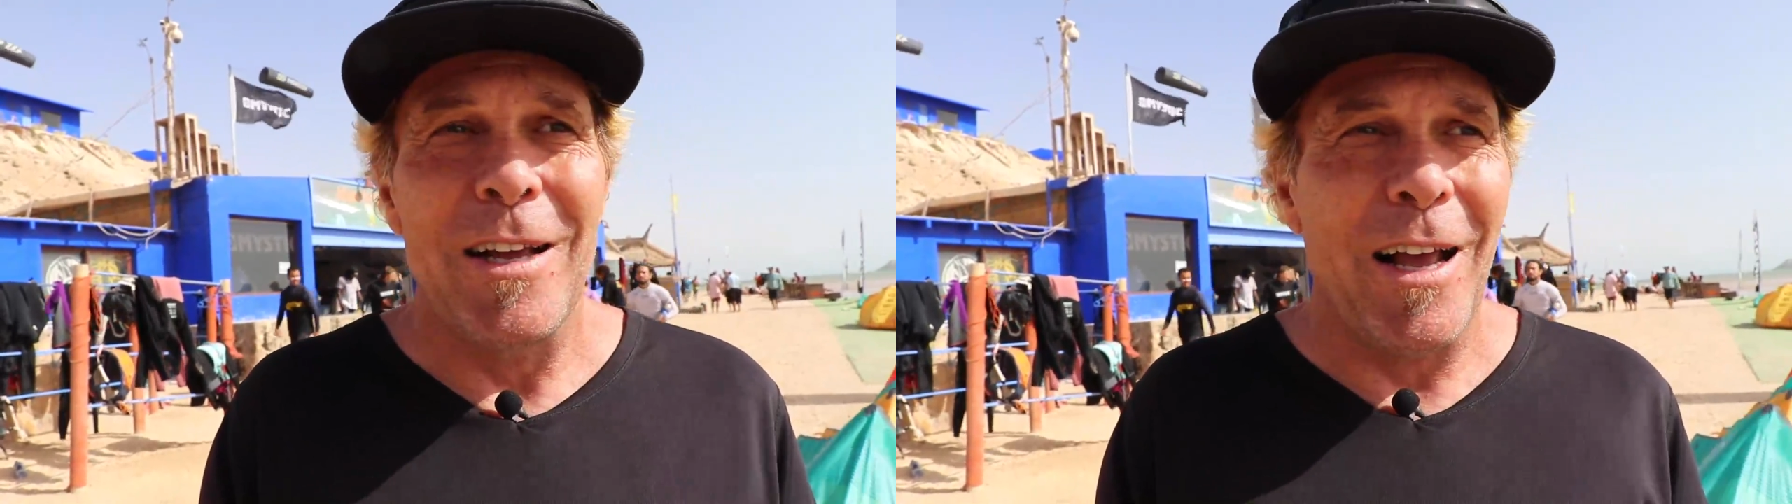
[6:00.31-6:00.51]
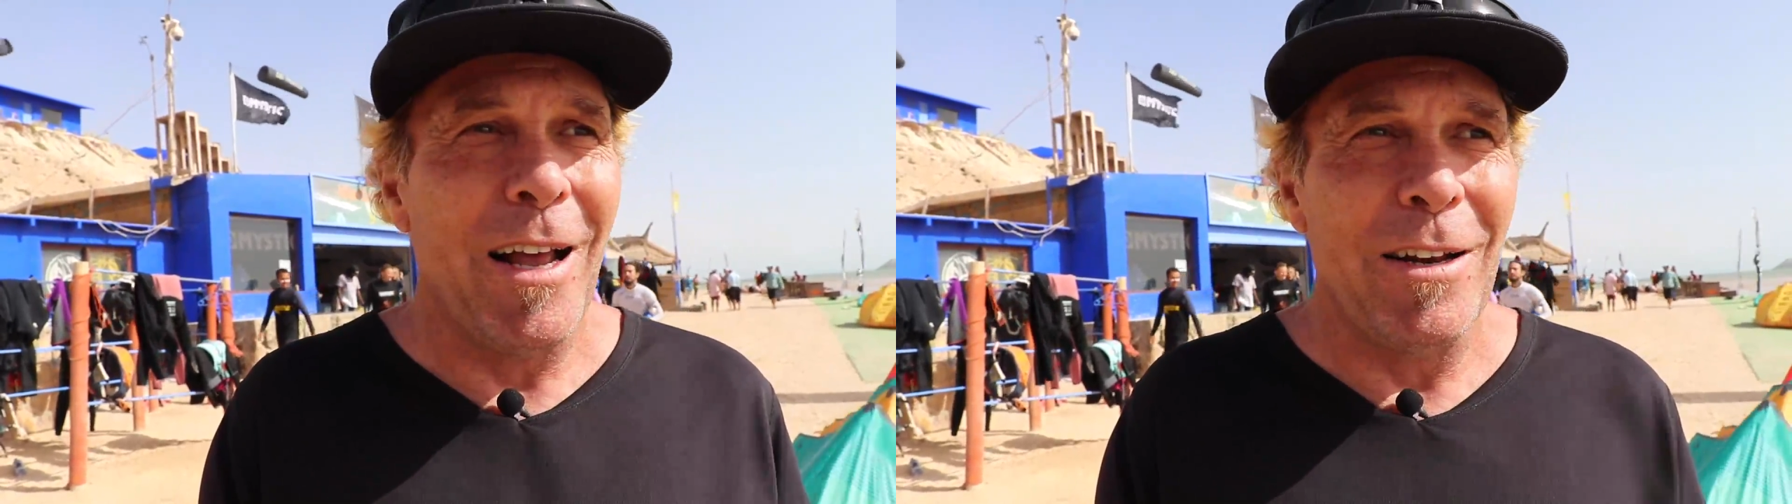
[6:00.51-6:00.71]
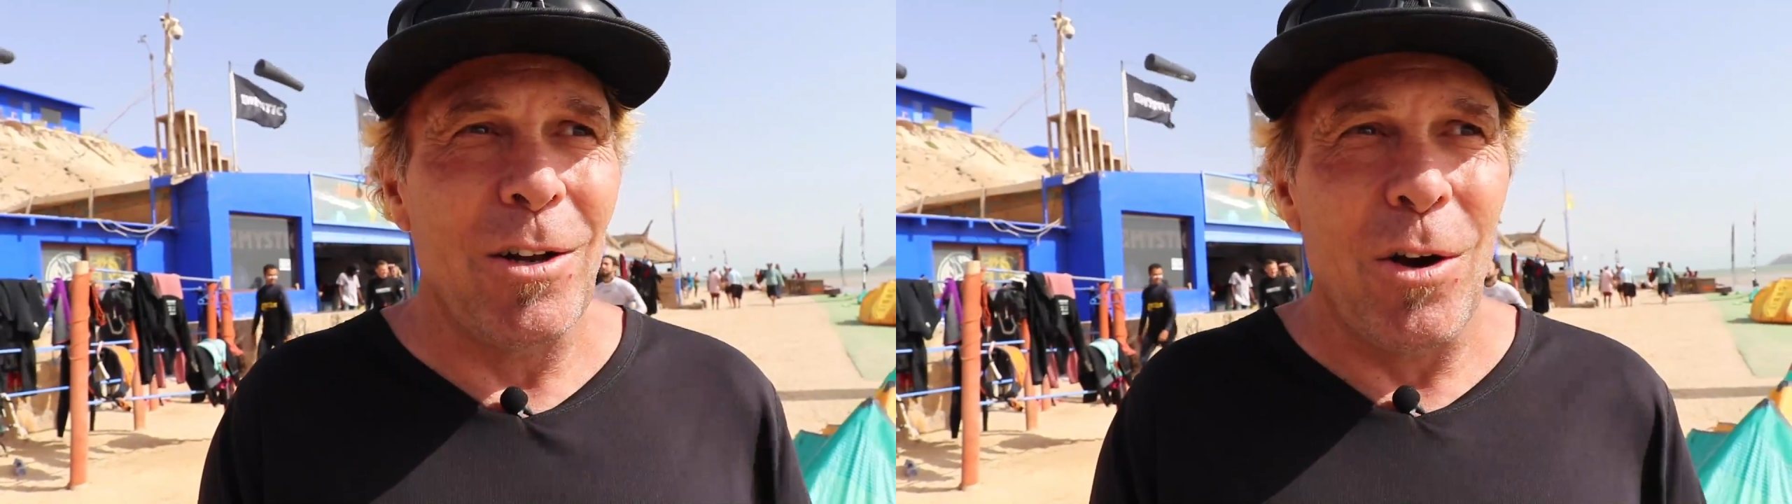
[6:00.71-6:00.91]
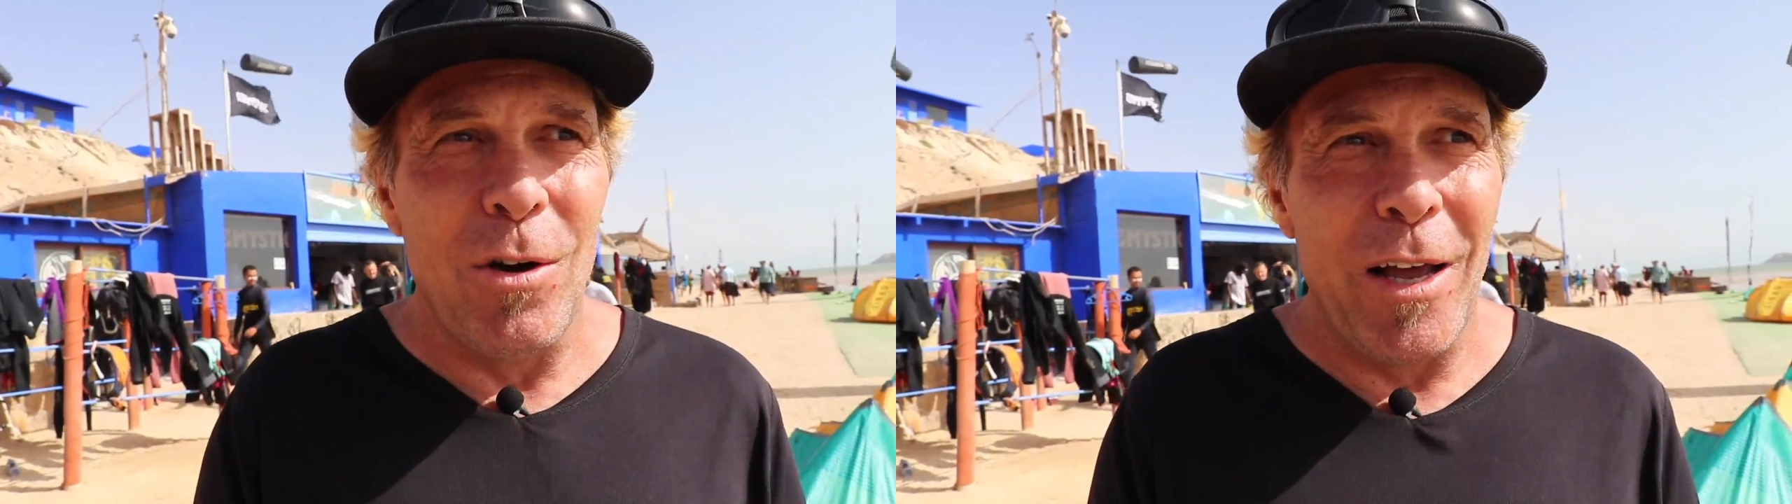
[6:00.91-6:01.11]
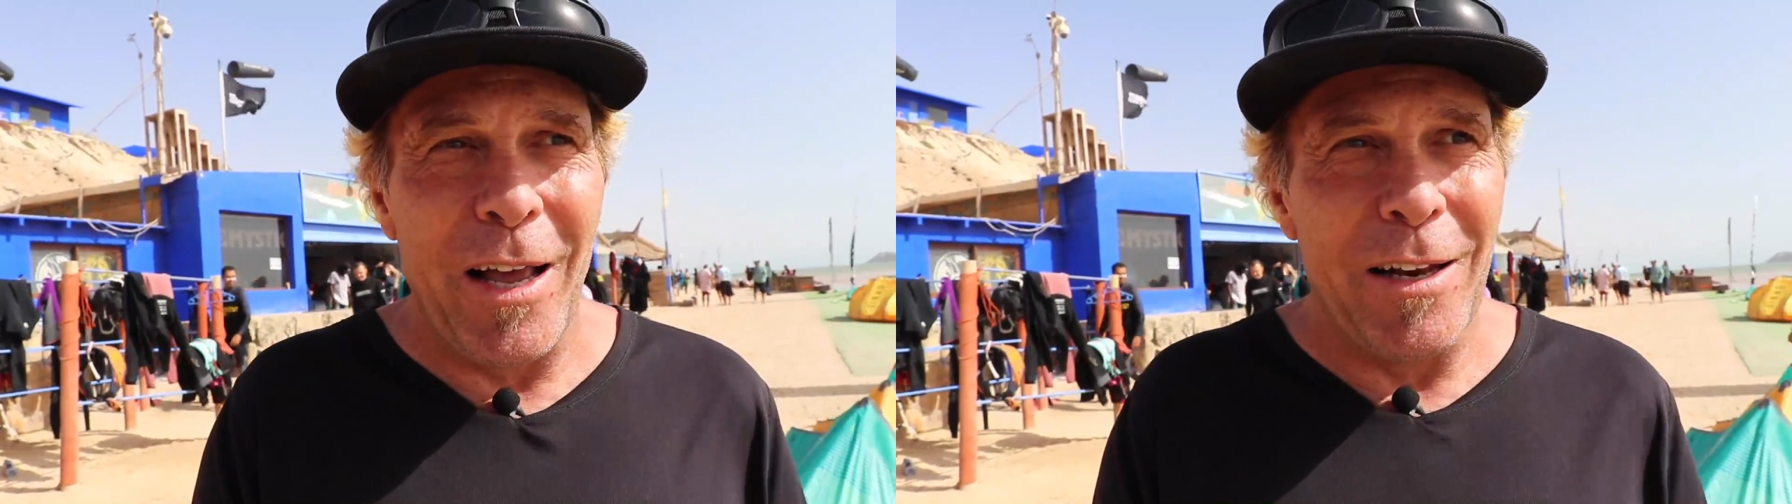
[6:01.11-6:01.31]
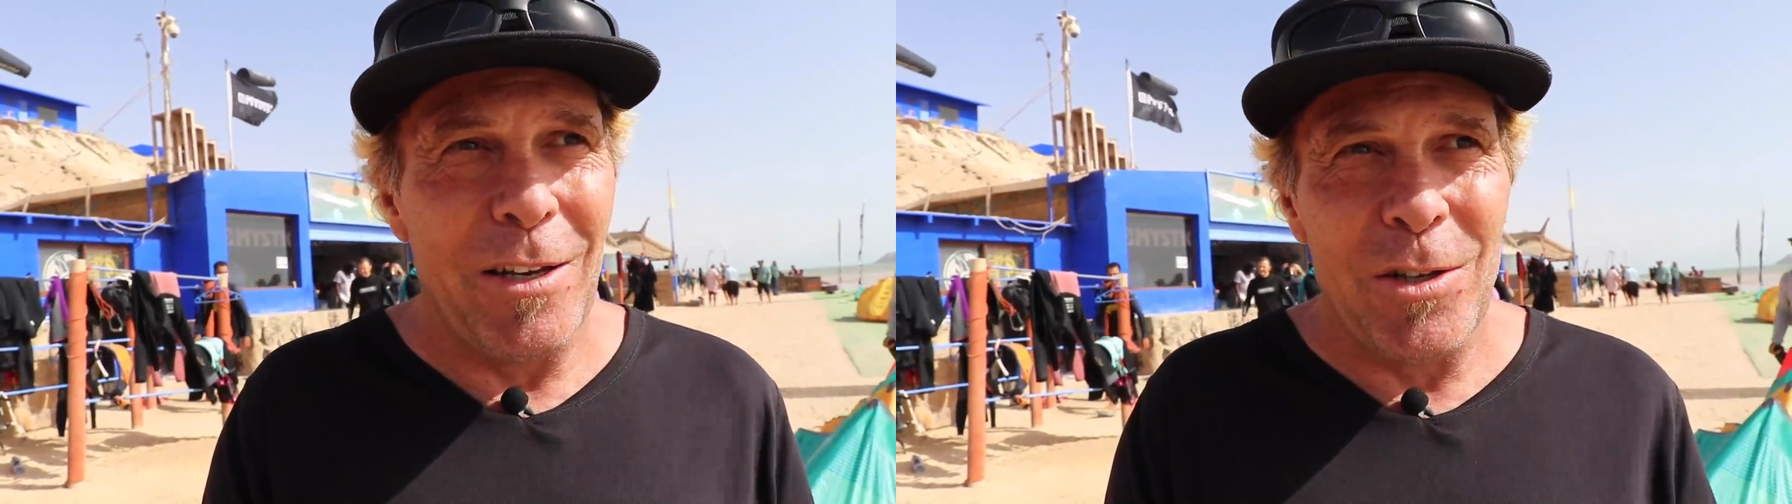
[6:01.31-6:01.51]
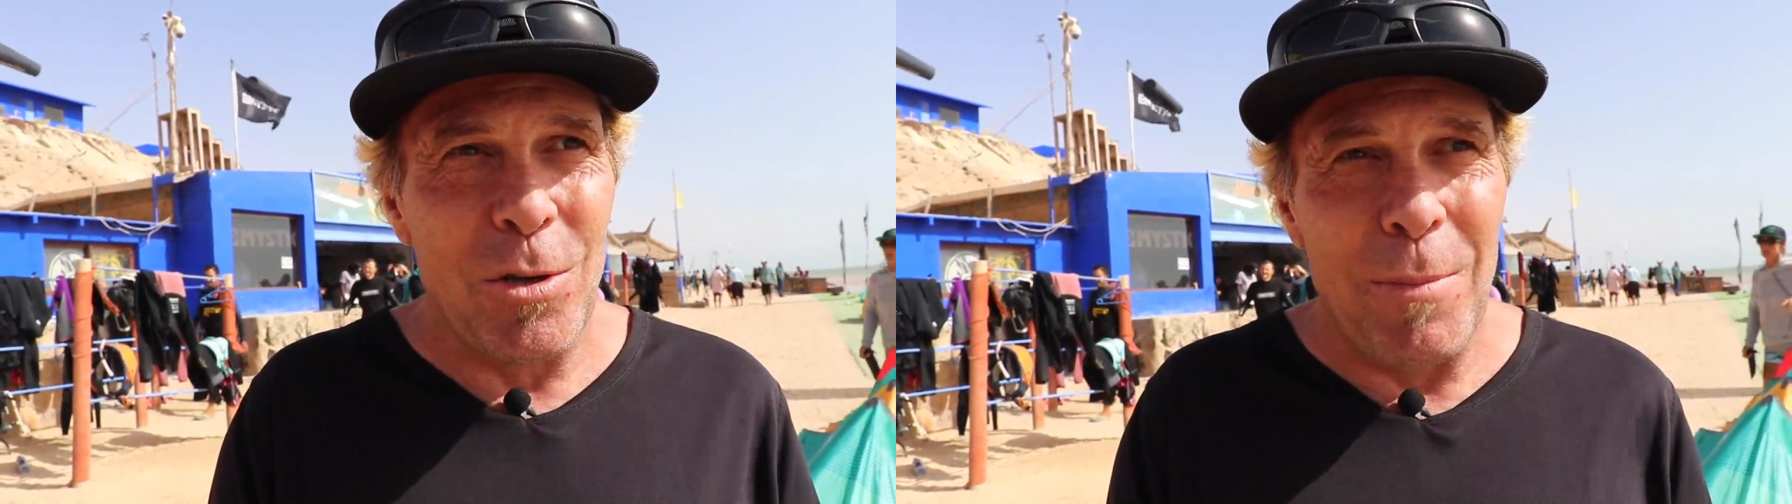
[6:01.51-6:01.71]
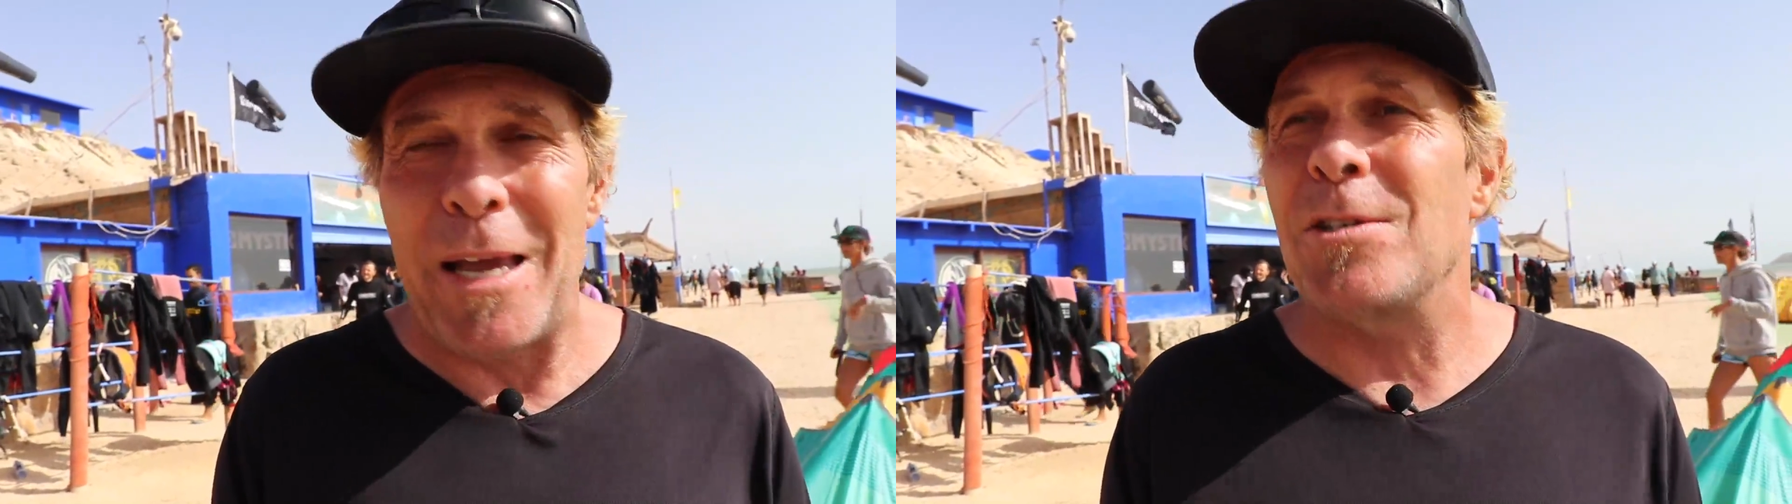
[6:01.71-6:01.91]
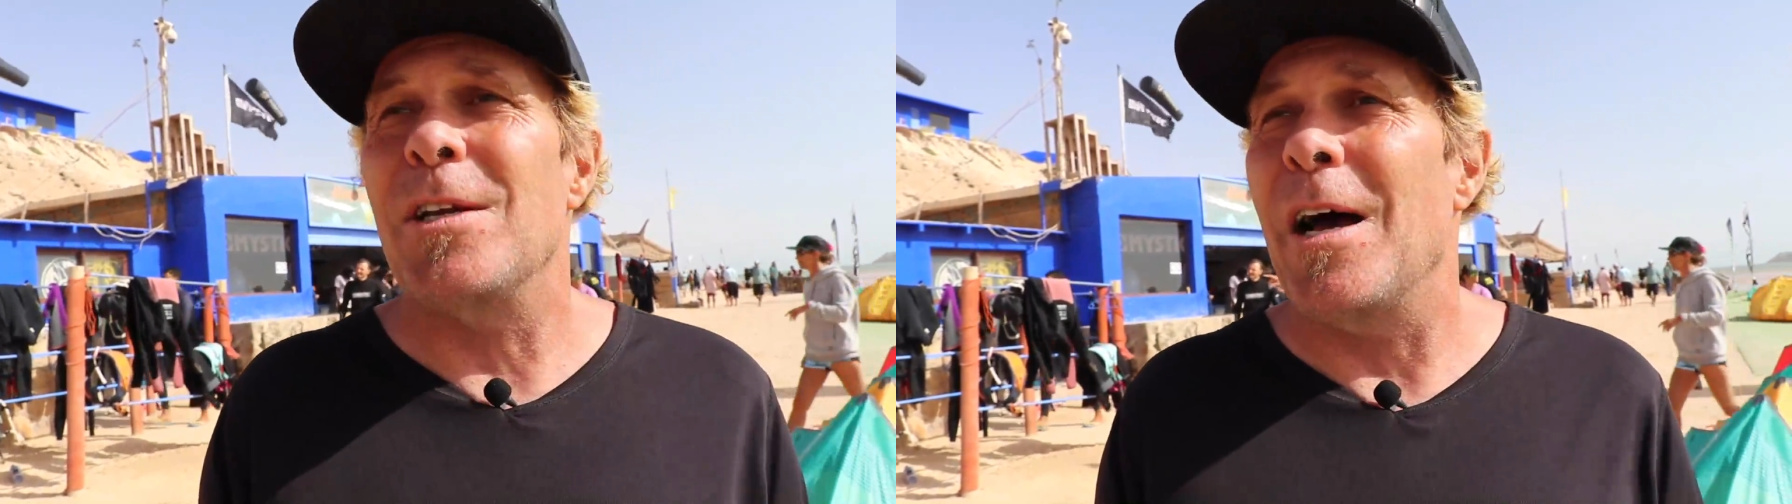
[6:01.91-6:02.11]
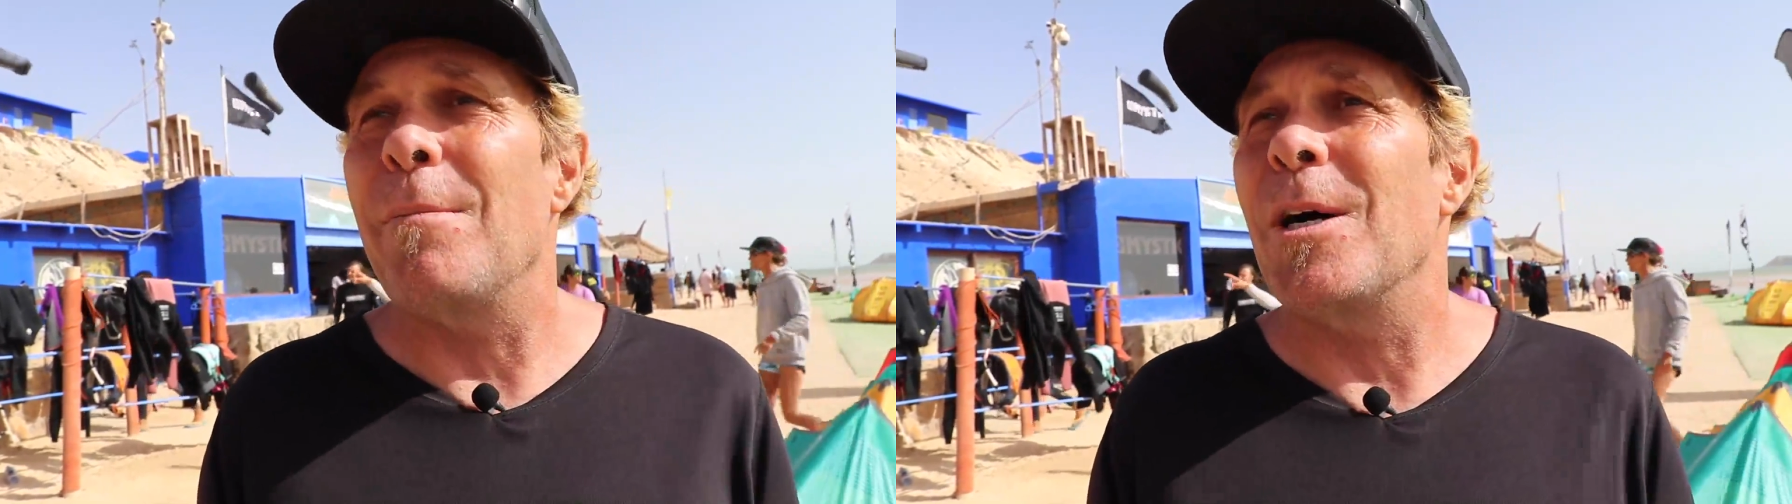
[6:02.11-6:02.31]
and it's
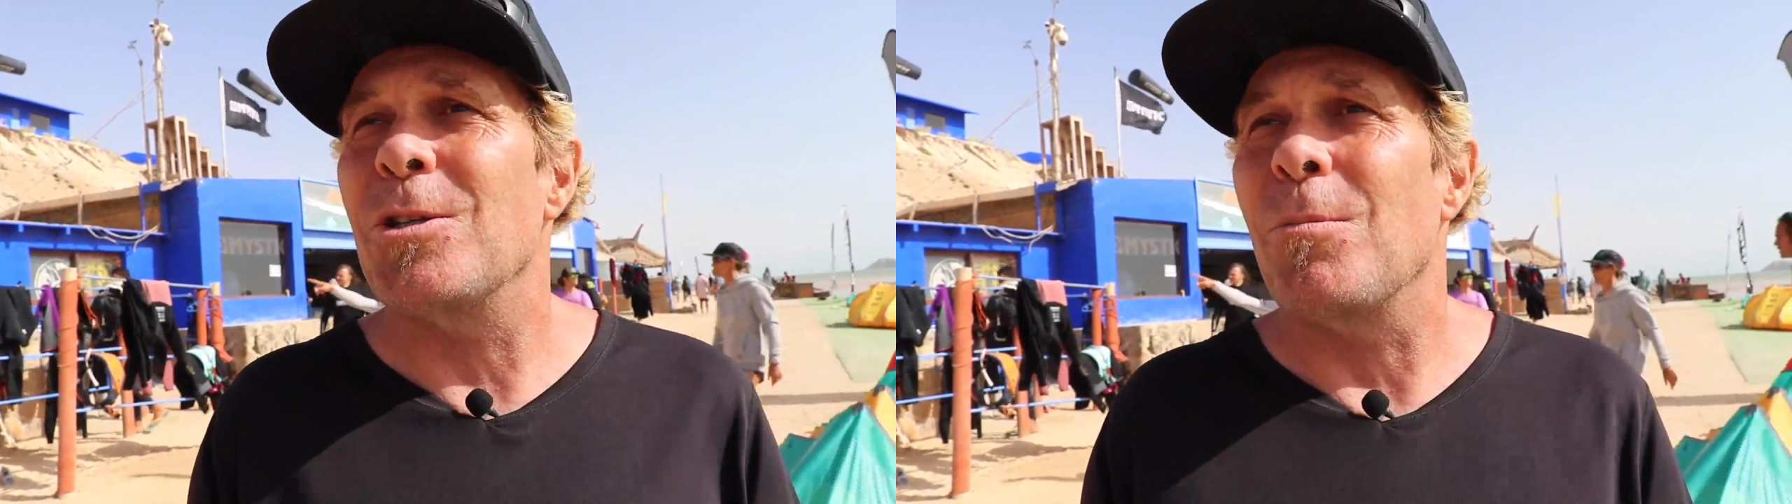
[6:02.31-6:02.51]
amazing how much